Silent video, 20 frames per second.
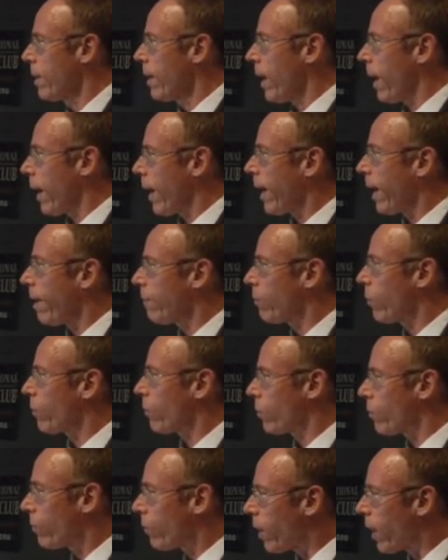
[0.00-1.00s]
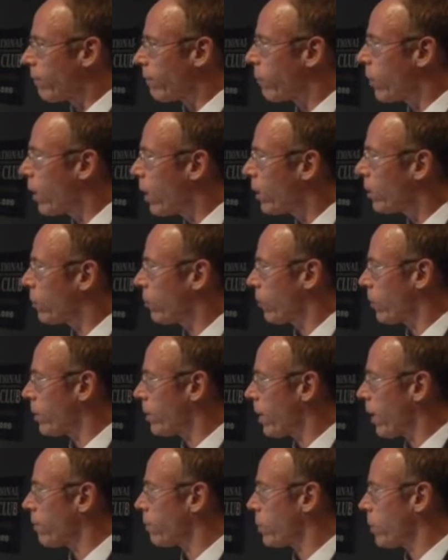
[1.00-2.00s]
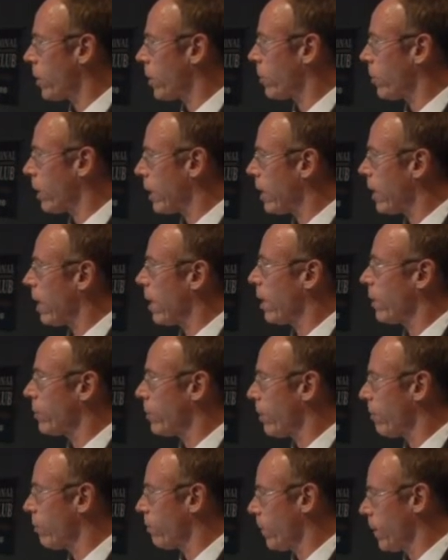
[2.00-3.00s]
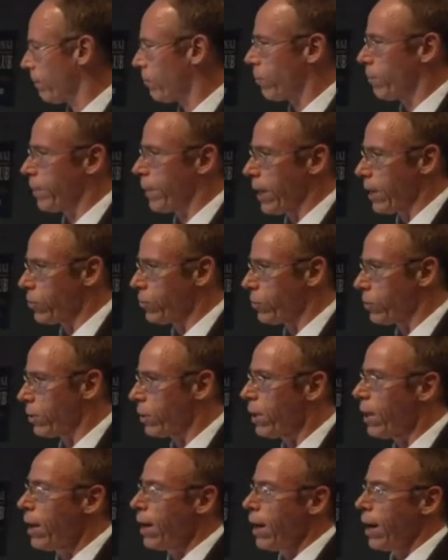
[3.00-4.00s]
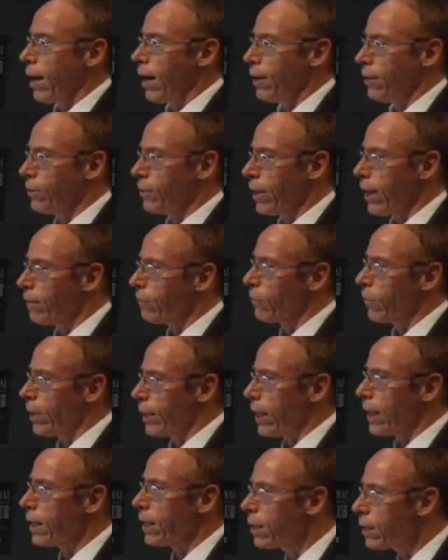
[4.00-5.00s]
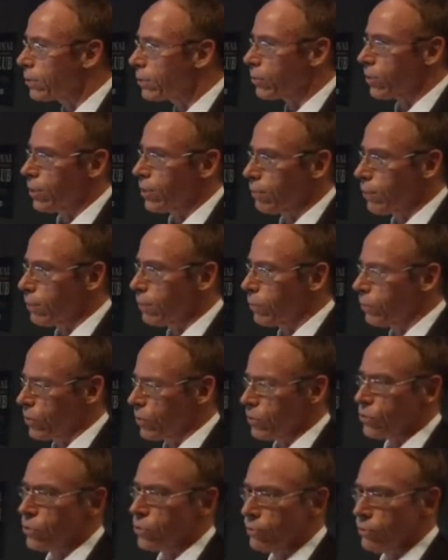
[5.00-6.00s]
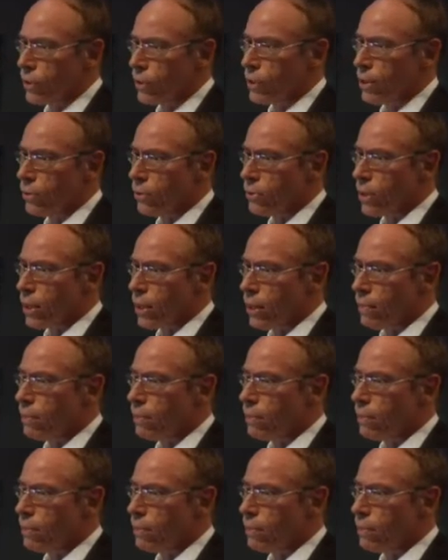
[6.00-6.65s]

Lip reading: I have over 500 top secret guys giving me information. I only have around 100 of them on digital videotape.